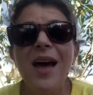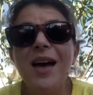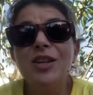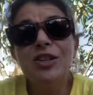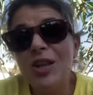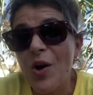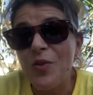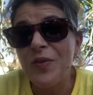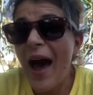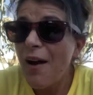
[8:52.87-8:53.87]
So
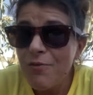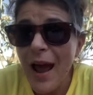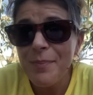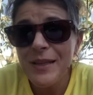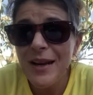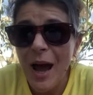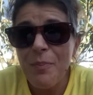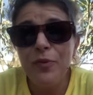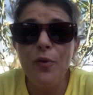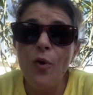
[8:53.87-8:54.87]
that wraps it
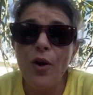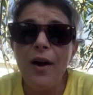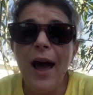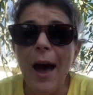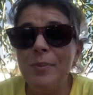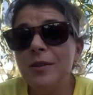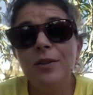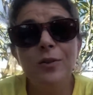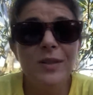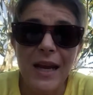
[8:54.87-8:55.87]
up for
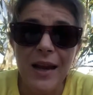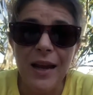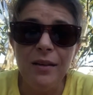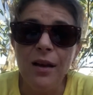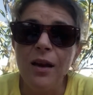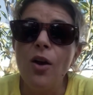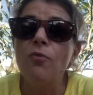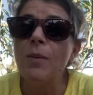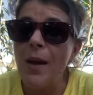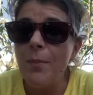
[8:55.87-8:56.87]
absolute dating.
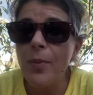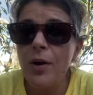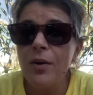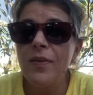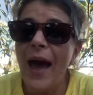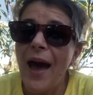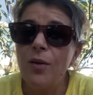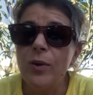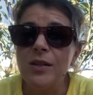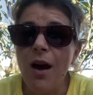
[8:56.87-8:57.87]
Remember that
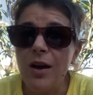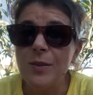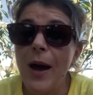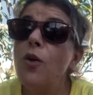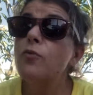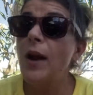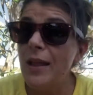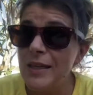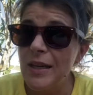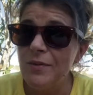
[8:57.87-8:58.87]
we talked about
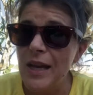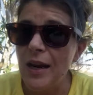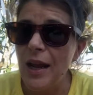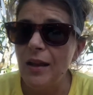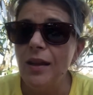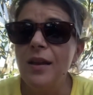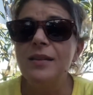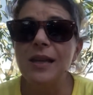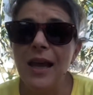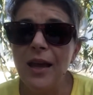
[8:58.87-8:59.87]
relative dating,
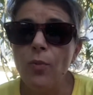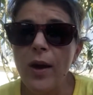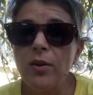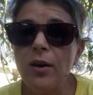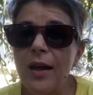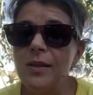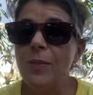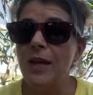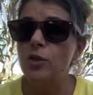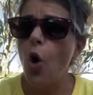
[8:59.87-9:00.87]
saying whether or not
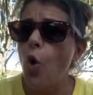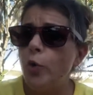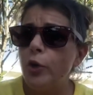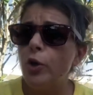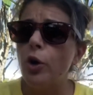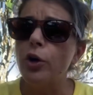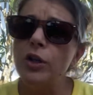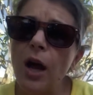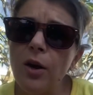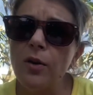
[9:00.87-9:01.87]
something is older or
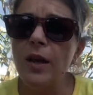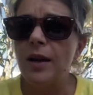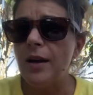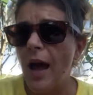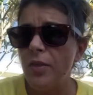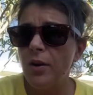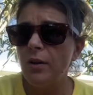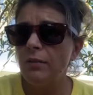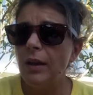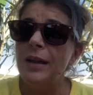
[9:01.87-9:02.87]
younger than another
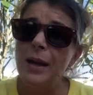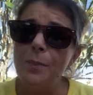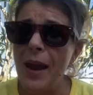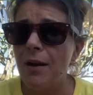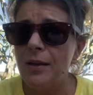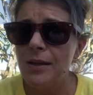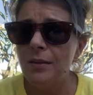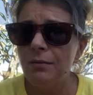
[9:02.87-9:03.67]
in comparison,